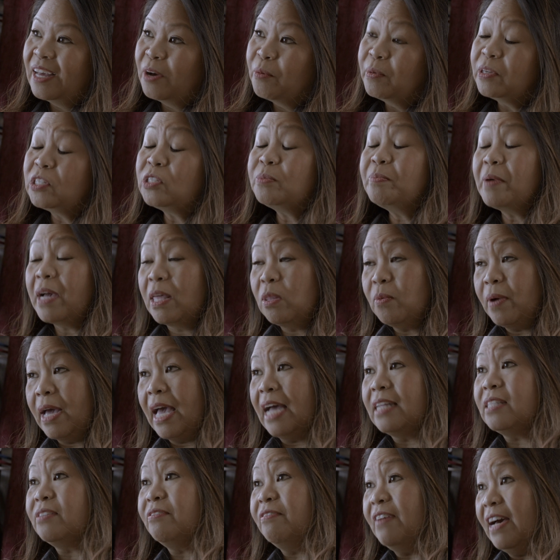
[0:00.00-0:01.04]
which, by the way, I
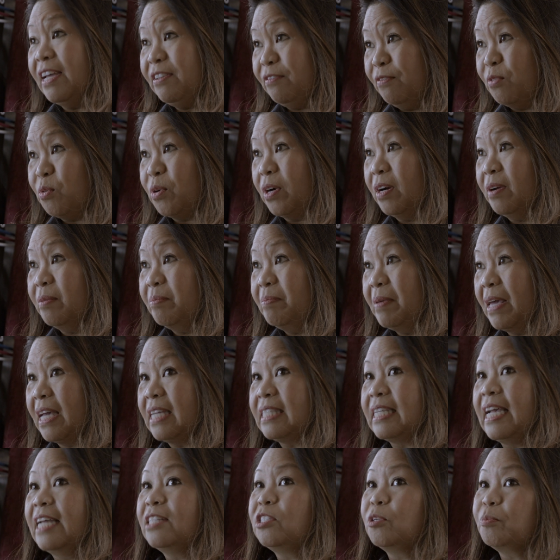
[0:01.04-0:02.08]
had to fight for because
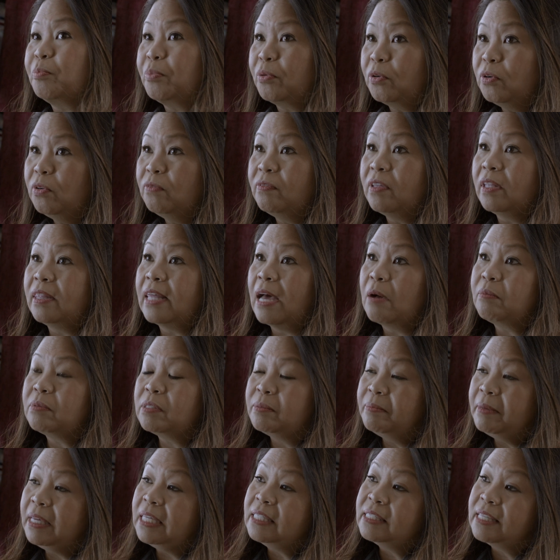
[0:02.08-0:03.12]
I had to prove that that was
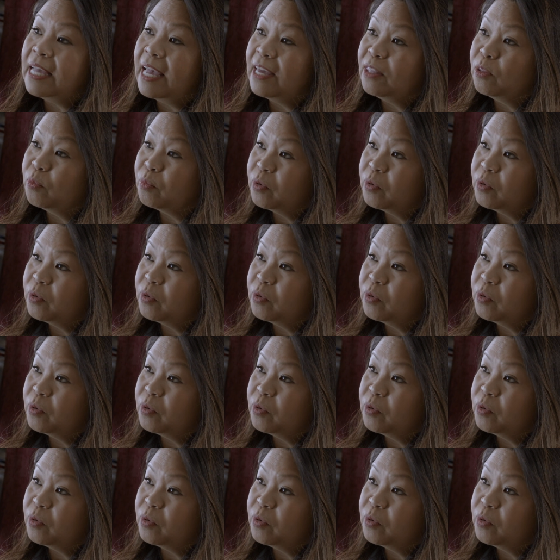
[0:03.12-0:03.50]
me saying the